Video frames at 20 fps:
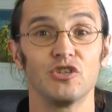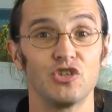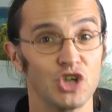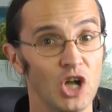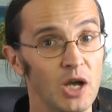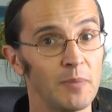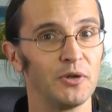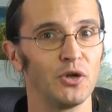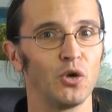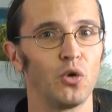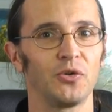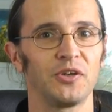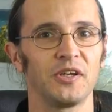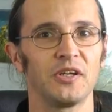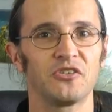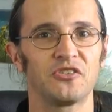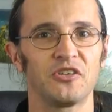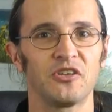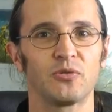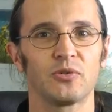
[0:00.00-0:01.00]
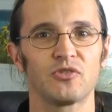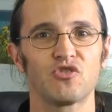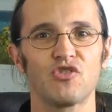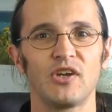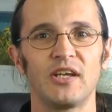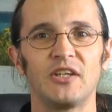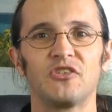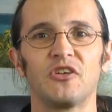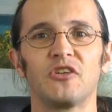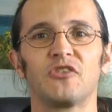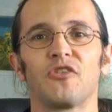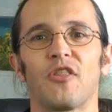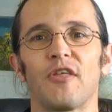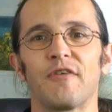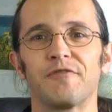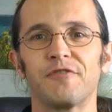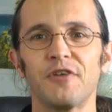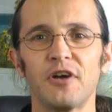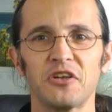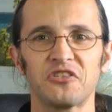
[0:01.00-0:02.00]
German audiences were treated to
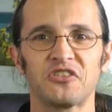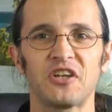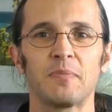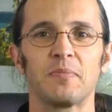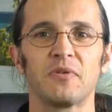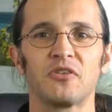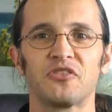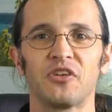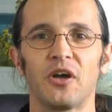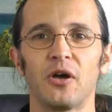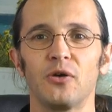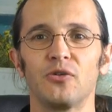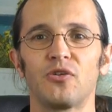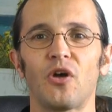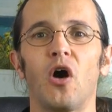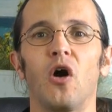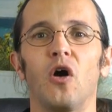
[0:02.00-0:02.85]
the first episode